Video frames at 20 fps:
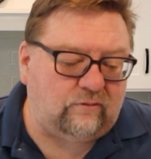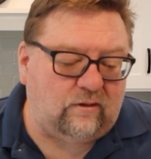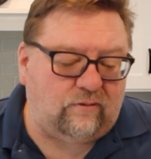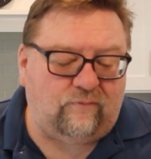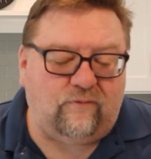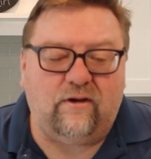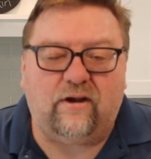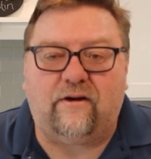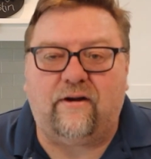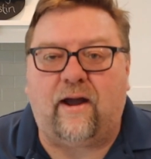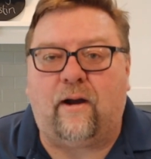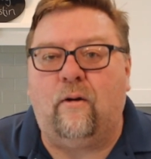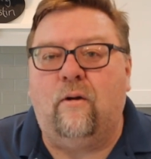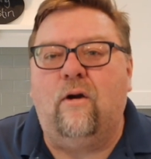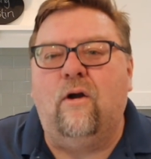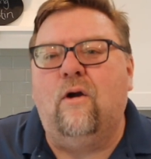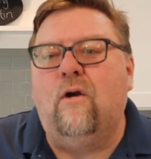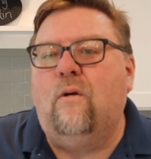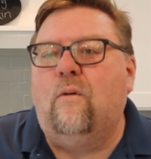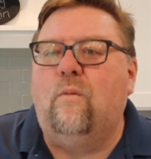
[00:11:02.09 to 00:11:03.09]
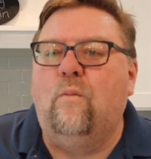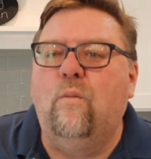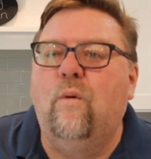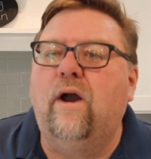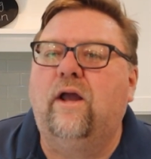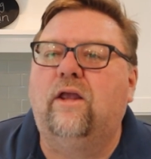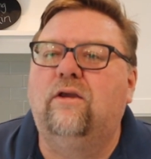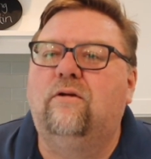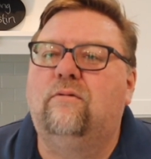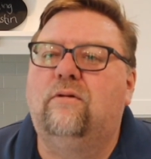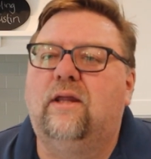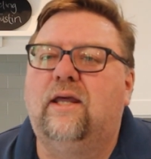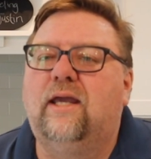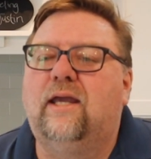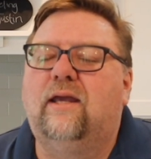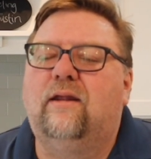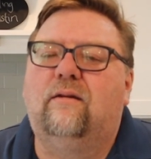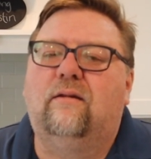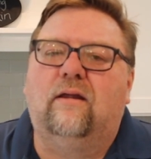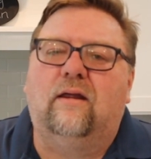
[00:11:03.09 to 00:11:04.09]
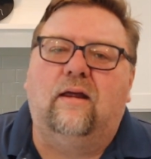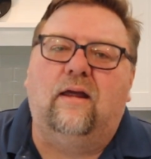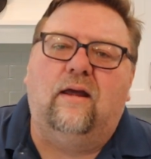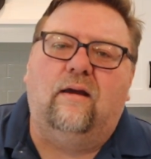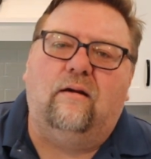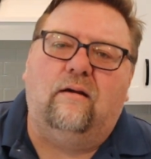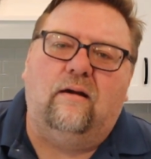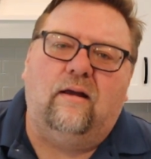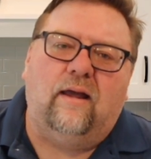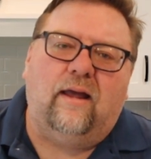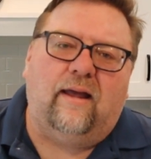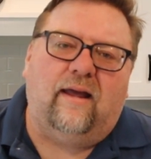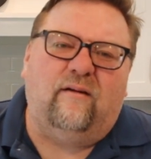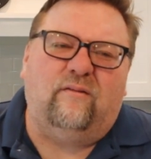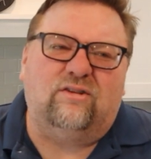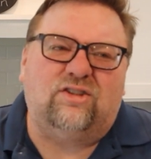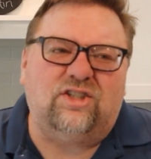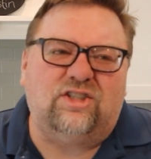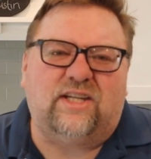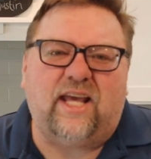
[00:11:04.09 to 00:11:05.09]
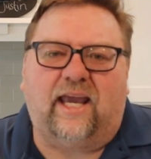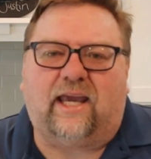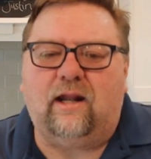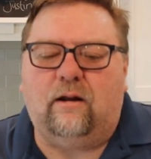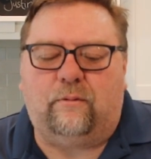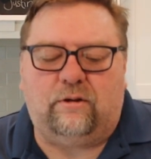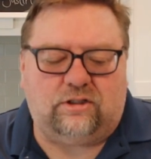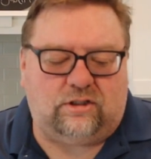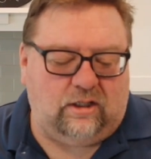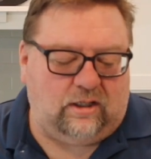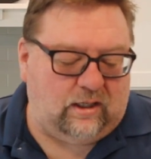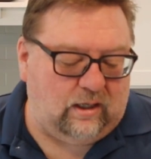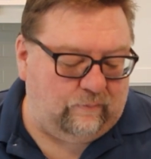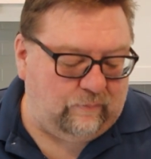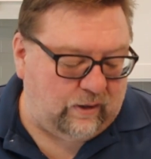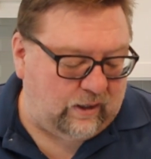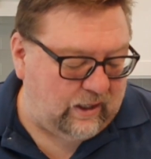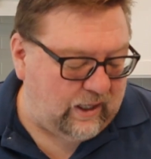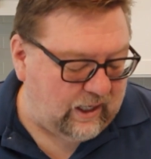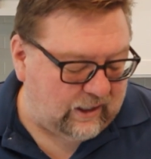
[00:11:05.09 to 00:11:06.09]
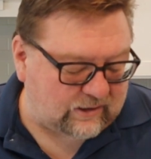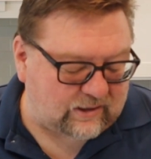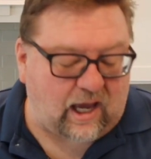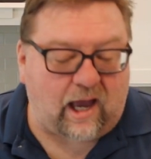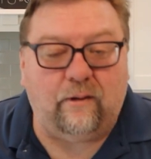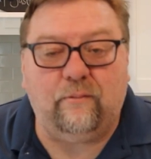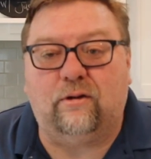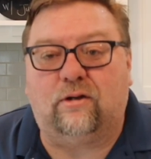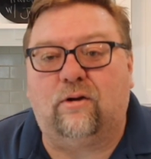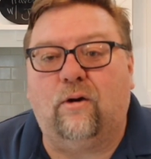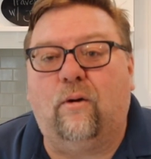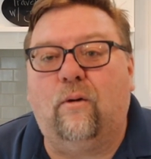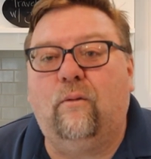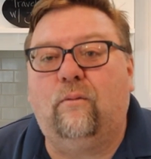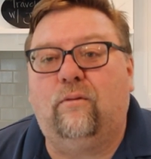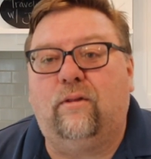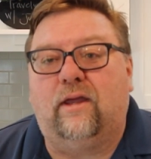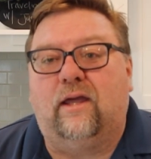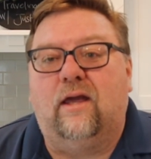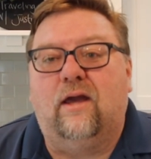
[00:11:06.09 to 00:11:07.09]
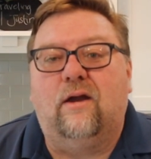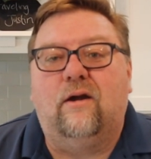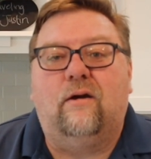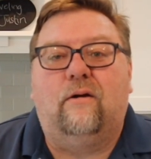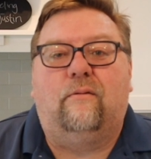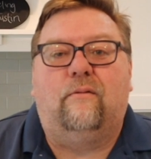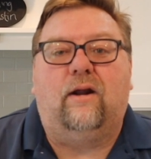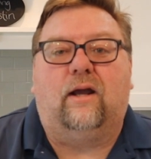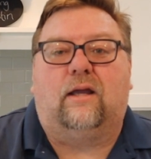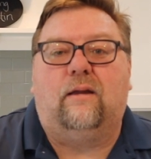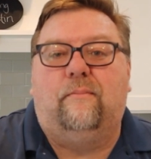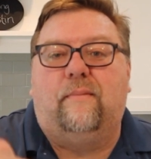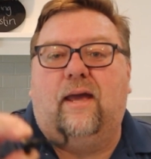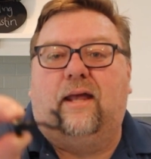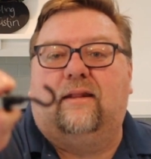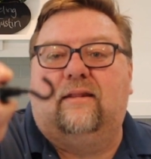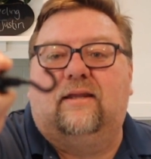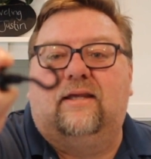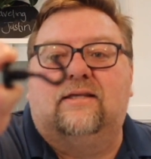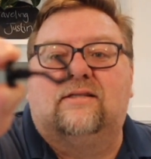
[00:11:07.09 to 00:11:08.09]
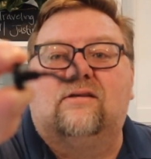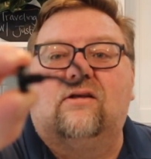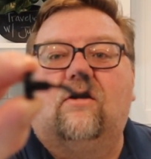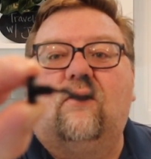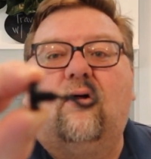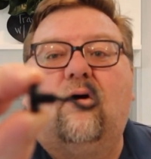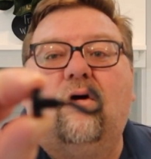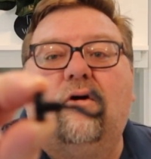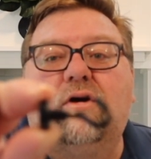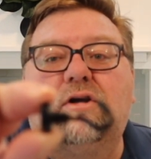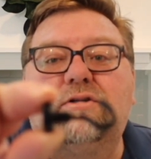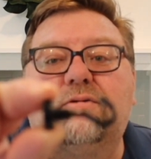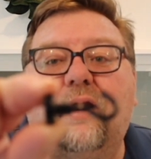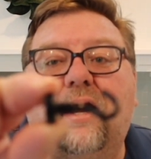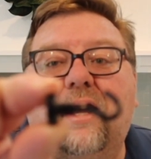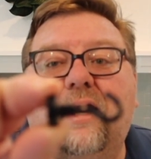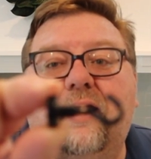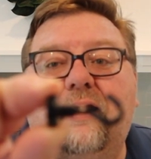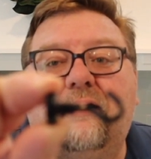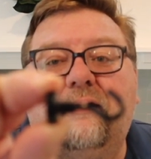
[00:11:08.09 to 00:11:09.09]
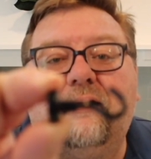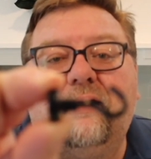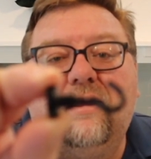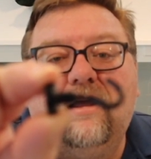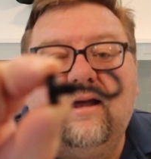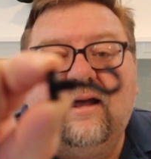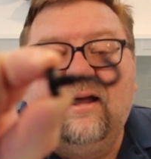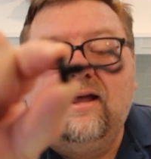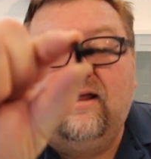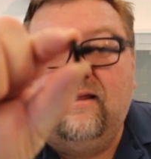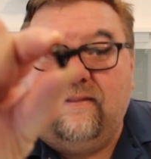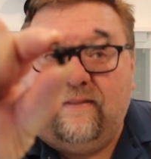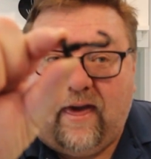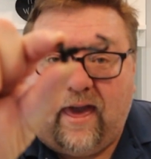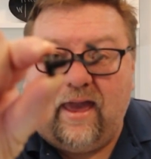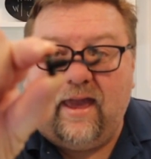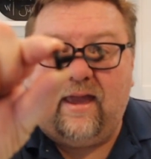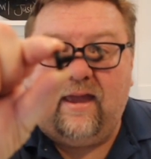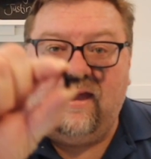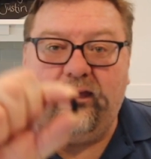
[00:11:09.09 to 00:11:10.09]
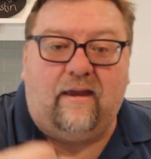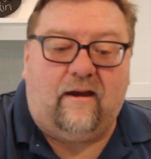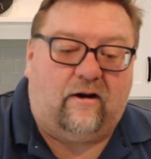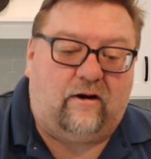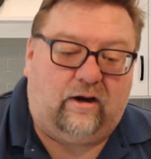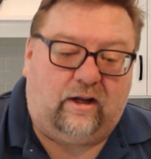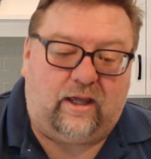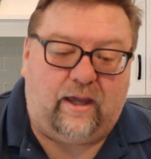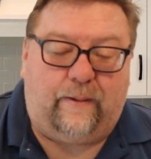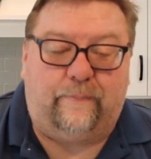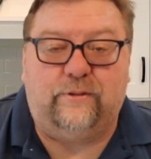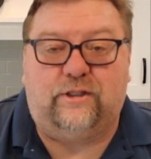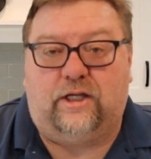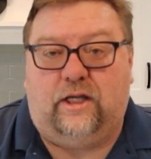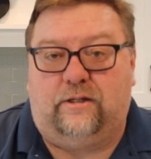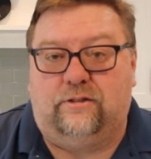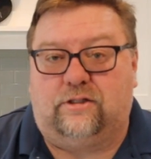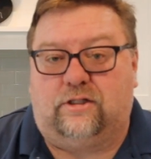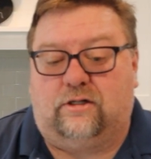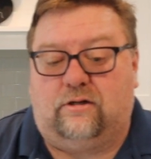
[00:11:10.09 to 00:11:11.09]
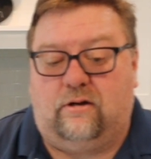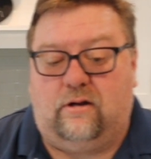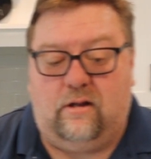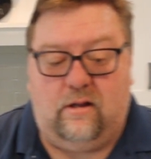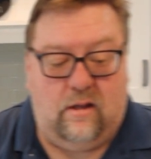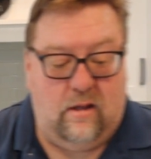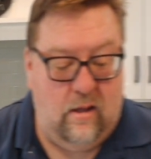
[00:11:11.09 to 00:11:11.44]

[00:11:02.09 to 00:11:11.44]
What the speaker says: to figure out what you need, what you're taking and what you need. But yes, I would totally recommend these little hooks right here. They are a game changer.